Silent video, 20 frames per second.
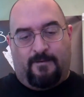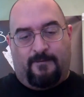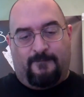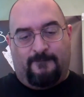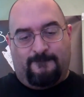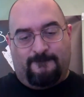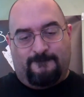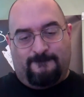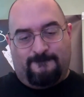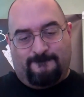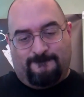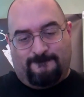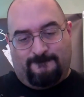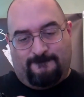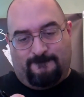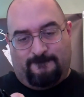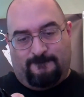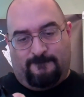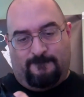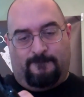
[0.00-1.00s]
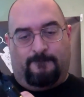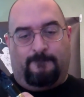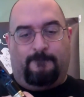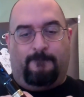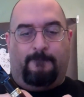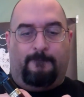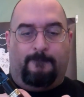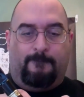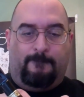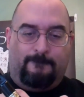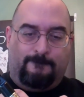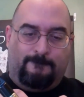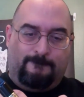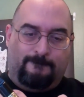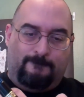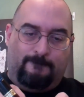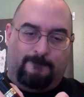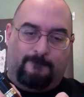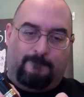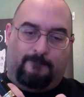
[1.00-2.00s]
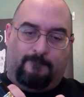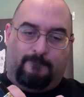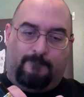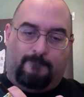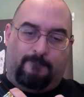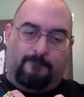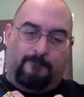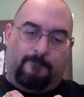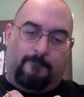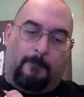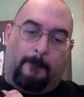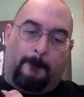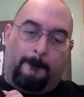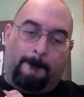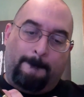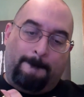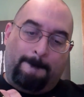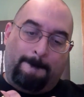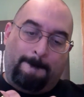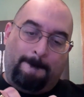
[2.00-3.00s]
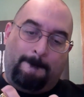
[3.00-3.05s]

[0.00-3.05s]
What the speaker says: No one is speaking in this clip.